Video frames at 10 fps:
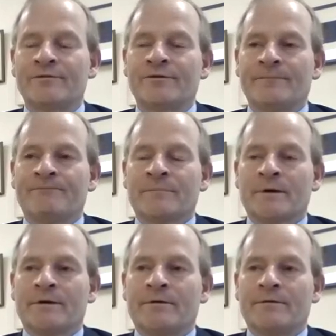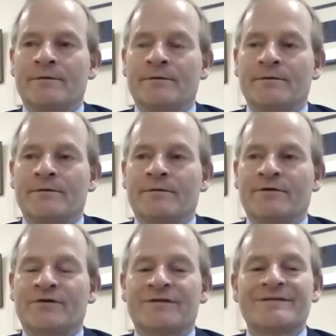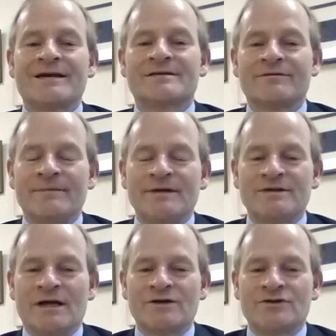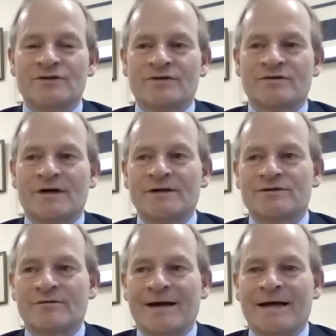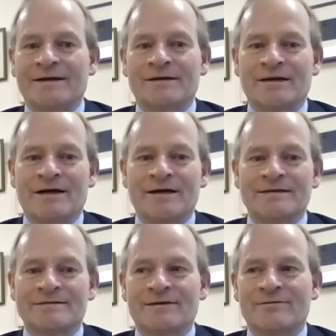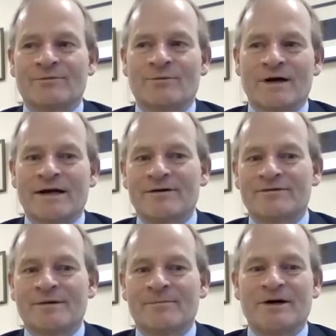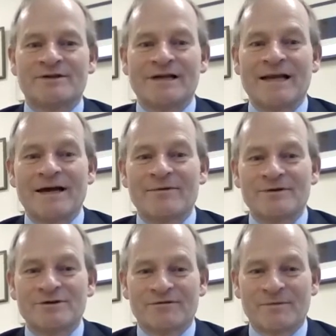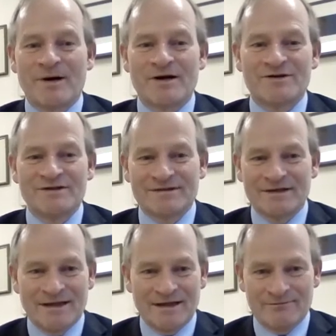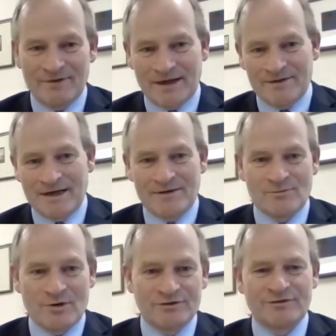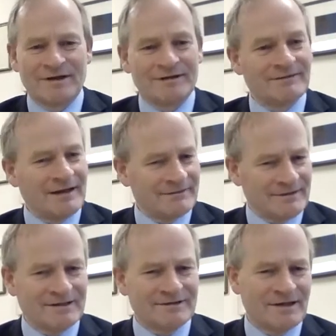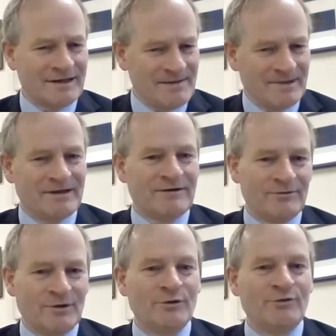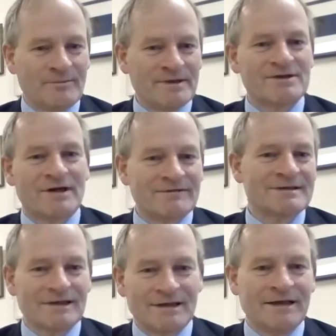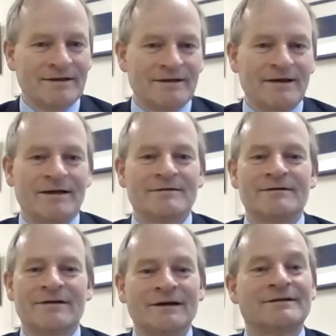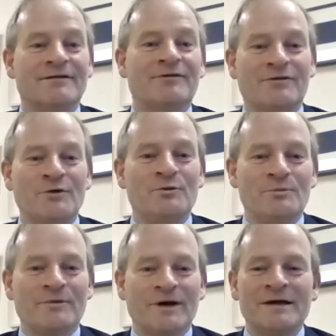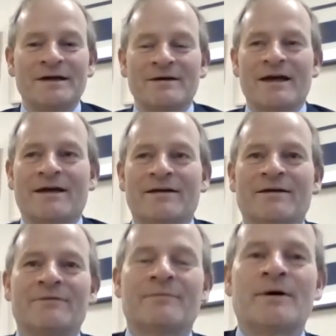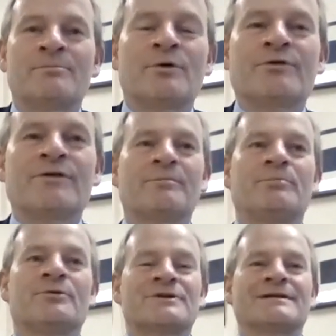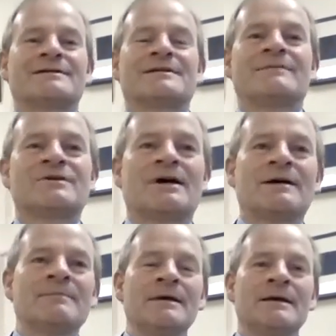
of the success of mediation is trying to analyze and work out the body language of the parties, and then and work through that dynamic. You lose a bit, obviously, in the Zoom process, but at the same time,